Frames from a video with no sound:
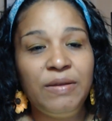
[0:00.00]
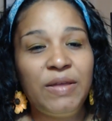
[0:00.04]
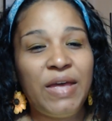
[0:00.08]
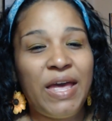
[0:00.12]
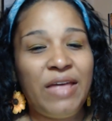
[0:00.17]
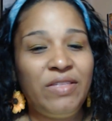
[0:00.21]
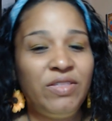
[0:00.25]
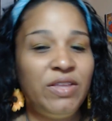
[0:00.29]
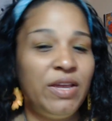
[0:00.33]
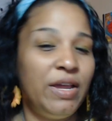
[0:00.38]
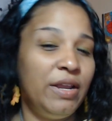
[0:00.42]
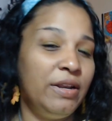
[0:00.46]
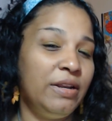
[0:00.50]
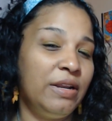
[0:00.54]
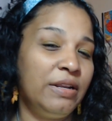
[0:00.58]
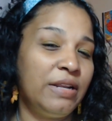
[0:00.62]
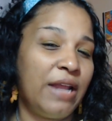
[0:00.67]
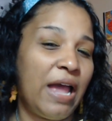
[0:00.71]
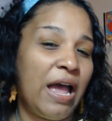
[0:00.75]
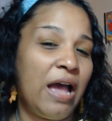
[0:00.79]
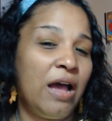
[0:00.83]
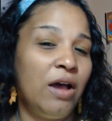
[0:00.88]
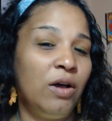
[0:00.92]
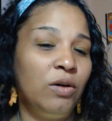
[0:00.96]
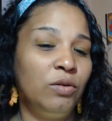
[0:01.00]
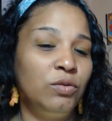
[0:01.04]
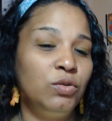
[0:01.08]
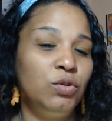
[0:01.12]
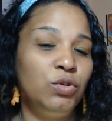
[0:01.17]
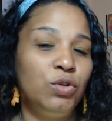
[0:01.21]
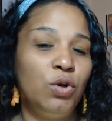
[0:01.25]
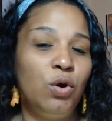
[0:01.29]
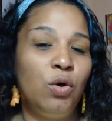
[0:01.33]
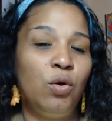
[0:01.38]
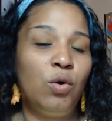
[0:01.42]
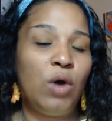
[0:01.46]
And then
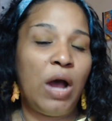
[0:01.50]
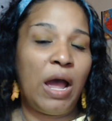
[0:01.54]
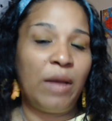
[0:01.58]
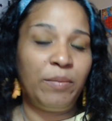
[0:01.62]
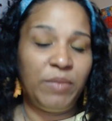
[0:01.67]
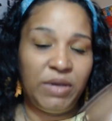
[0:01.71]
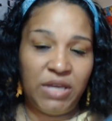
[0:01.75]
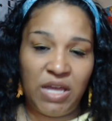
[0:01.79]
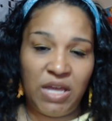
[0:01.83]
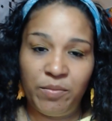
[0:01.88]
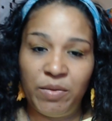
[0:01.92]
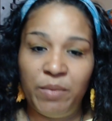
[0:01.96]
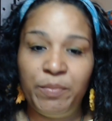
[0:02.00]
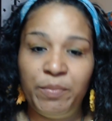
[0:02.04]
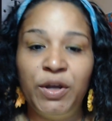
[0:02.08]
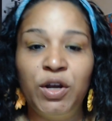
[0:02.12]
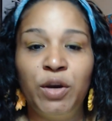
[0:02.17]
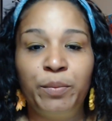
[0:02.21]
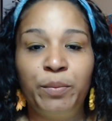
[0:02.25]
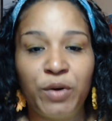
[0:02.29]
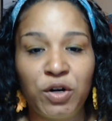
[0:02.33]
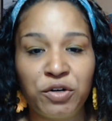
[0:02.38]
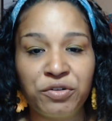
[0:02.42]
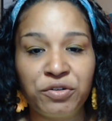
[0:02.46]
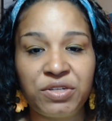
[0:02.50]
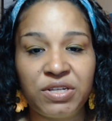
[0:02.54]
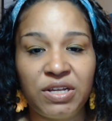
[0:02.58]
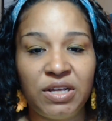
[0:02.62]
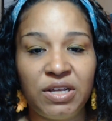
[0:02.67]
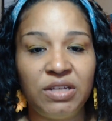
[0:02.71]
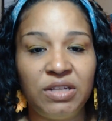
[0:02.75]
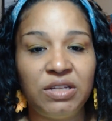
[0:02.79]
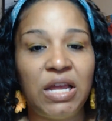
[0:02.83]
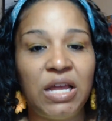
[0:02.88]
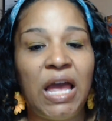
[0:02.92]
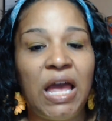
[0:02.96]
now, I became a bigger
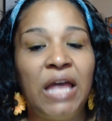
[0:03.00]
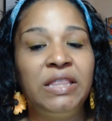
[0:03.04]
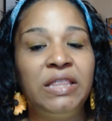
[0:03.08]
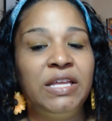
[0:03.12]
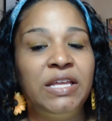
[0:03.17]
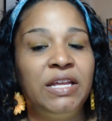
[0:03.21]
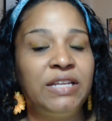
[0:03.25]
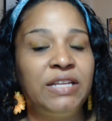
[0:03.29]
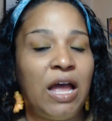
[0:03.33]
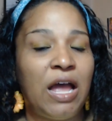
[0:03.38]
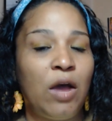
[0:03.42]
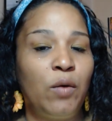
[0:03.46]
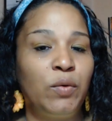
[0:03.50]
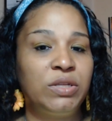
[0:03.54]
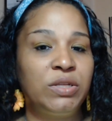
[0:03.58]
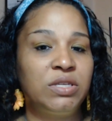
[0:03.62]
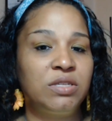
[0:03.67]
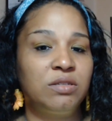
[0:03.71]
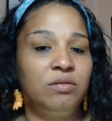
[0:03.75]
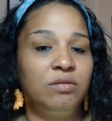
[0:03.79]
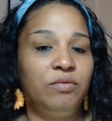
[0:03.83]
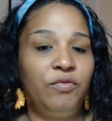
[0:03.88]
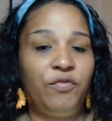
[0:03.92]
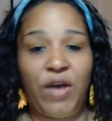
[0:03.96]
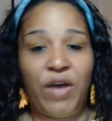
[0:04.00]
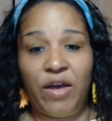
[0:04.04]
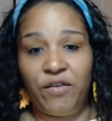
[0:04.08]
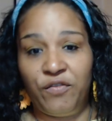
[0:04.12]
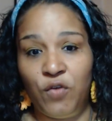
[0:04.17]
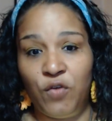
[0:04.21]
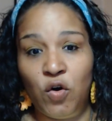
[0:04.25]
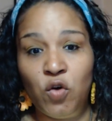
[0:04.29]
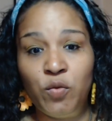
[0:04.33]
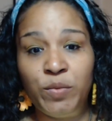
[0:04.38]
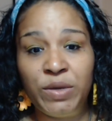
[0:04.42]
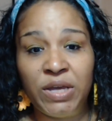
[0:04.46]
person, and then now it's fat
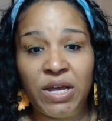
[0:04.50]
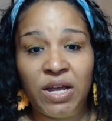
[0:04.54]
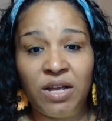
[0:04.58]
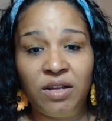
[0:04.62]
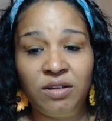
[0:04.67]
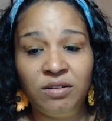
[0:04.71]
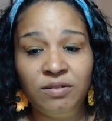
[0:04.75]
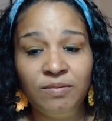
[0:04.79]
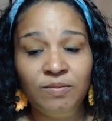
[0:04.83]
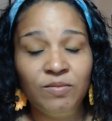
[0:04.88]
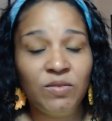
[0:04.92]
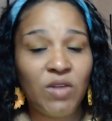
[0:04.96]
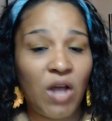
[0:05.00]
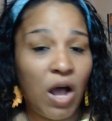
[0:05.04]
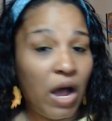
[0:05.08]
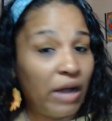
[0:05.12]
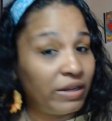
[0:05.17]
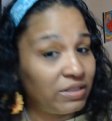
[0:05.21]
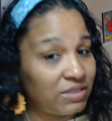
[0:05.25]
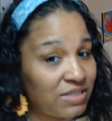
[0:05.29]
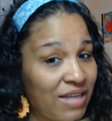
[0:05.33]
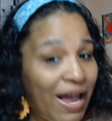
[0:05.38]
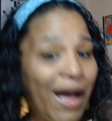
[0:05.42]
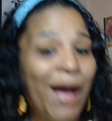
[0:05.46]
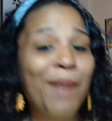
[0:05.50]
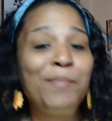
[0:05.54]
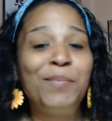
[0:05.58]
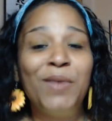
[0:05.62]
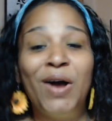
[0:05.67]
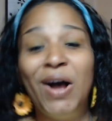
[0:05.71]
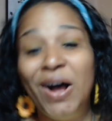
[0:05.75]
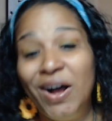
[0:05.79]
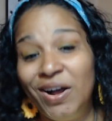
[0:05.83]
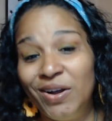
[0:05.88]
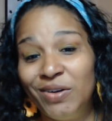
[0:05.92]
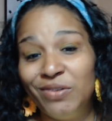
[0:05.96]
phobia on top
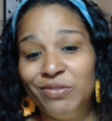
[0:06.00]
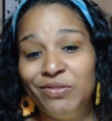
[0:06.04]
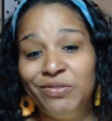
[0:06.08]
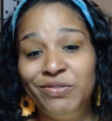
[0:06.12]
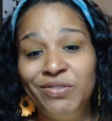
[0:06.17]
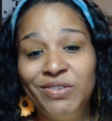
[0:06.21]
of